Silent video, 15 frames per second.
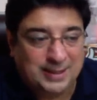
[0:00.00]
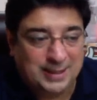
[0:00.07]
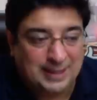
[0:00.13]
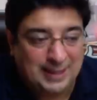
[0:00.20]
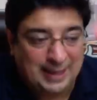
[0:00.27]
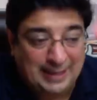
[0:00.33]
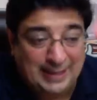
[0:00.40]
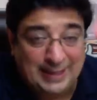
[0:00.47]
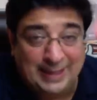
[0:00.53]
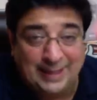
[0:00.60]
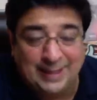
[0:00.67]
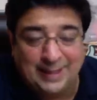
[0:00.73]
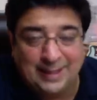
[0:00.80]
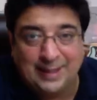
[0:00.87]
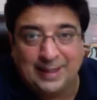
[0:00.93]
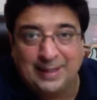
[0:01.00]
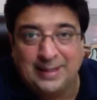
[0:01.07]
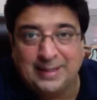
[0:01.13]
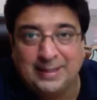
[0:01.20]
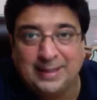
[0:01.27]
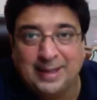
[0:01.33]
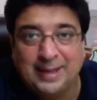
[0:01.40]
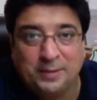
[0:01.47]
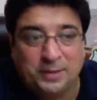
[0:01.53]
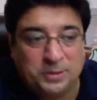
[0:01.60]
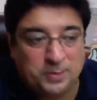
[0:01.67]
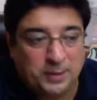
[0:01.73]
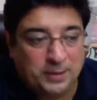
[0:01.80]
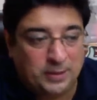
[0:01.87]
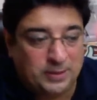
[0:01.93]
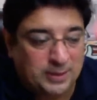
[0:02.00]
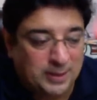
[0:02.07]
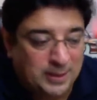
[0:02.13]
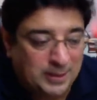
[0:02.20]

alien language, because